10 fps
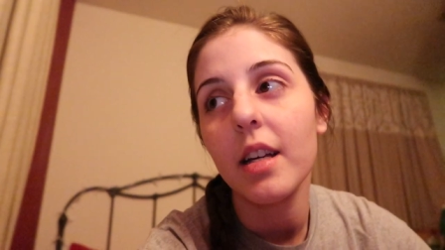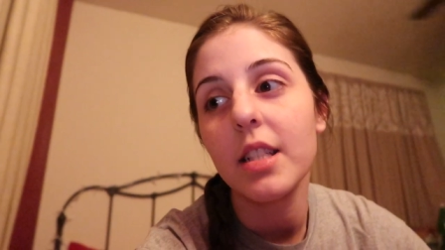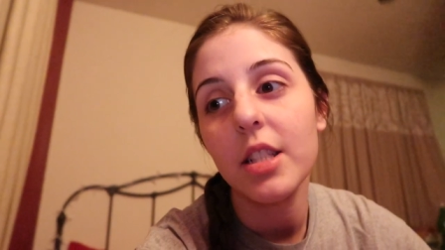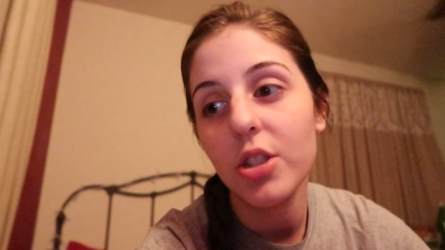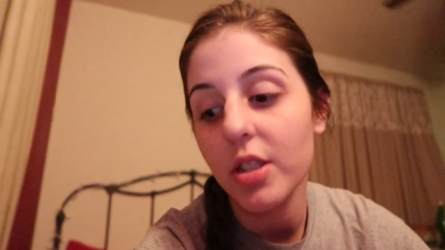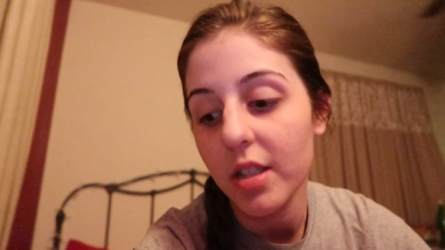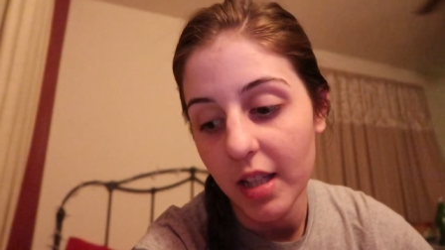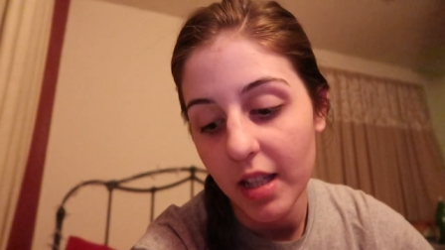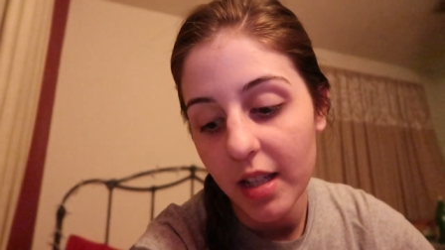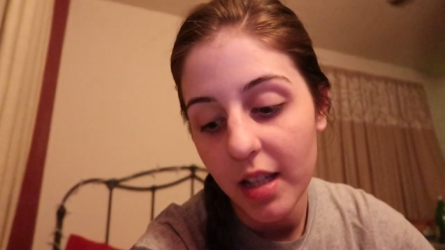
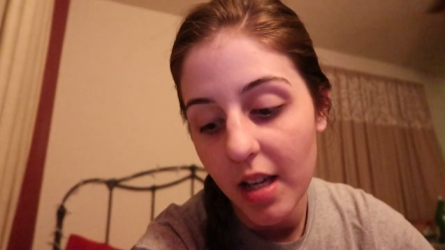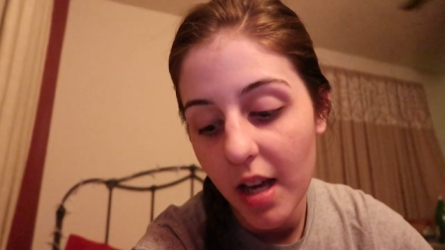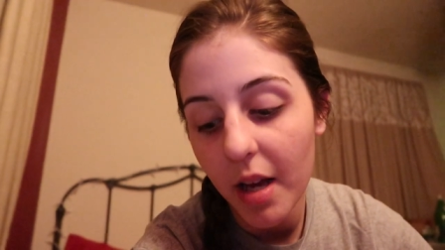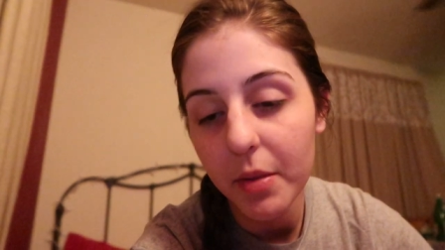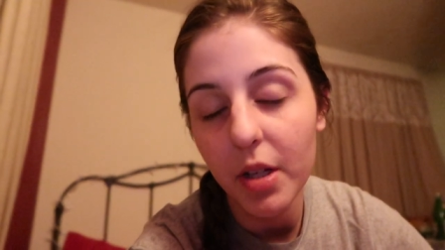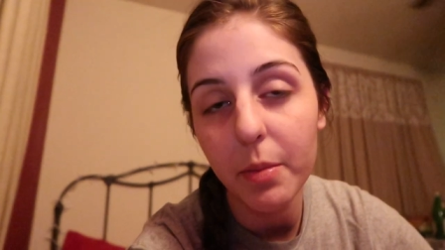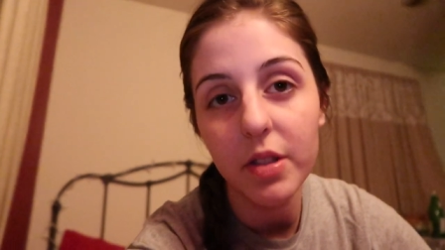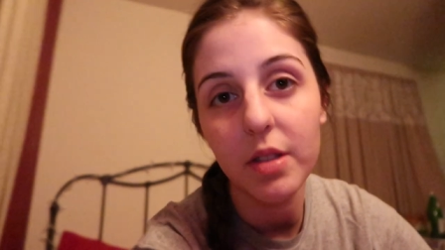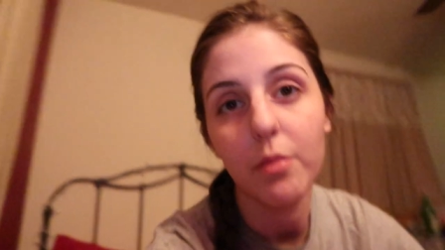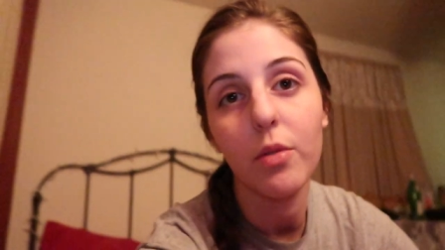additionally I'm gonna
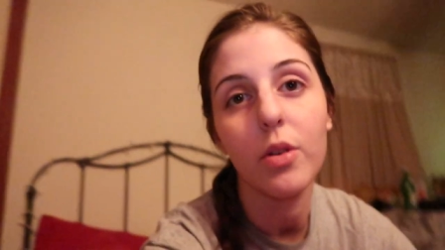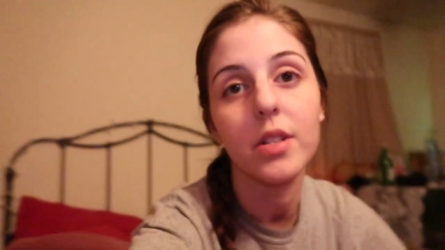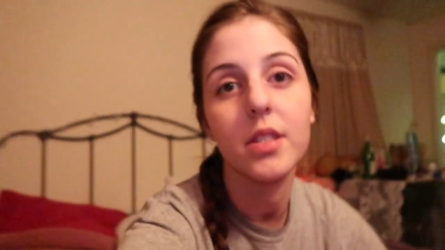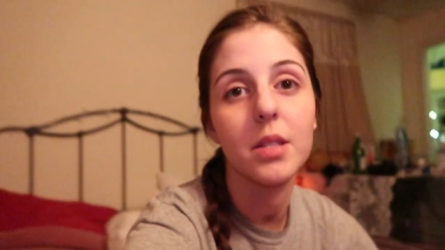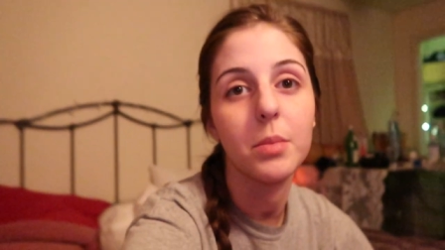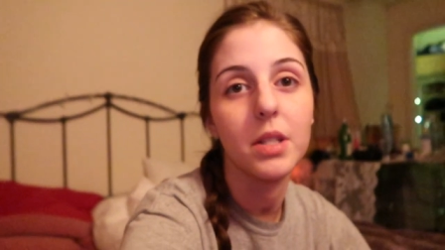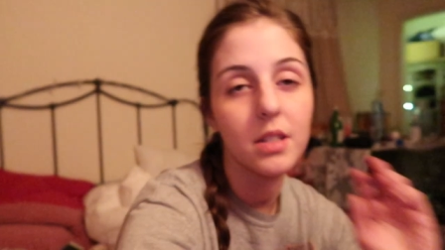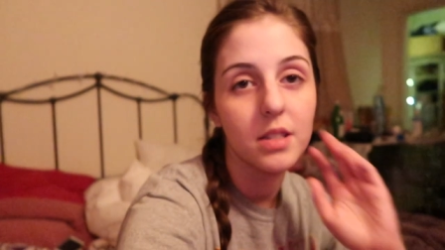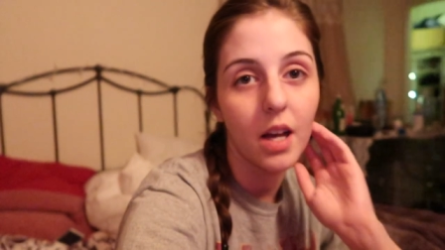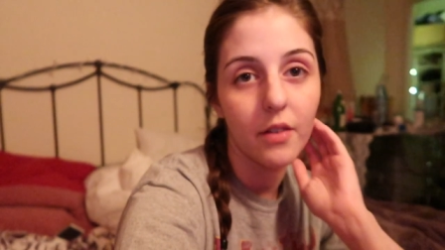put some more
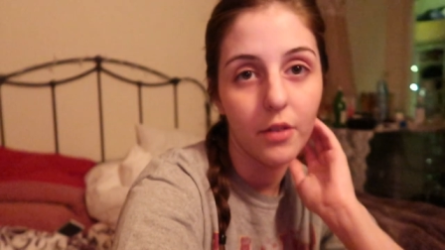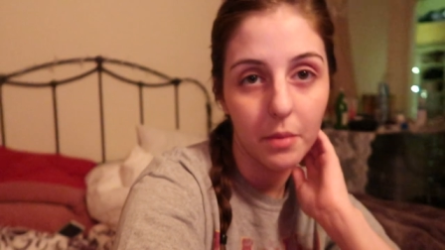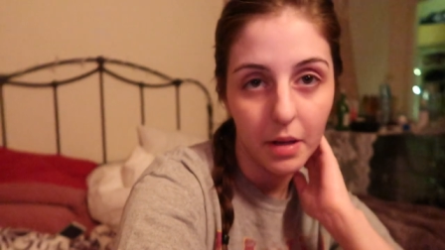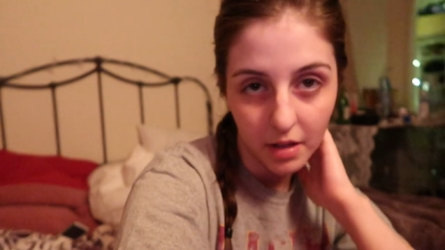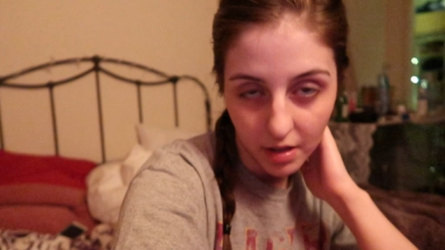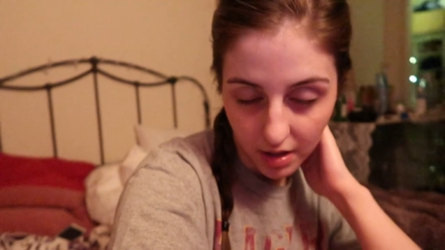CBD salve on my